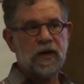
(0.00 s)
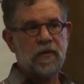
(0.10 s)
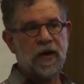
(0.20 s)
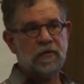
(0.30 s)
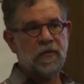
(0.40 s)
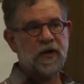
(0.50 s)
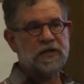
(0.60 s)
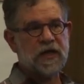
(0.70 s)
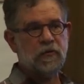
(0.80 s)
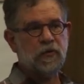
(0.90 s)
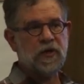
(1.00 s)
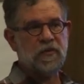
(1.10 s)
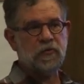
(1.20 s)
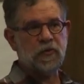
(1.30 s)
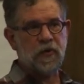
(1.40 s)
And by replace, I really
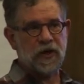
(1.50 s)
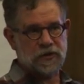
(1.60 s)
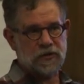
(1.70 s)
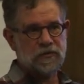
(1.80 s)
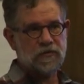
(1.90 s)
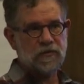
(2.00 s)
mean replace.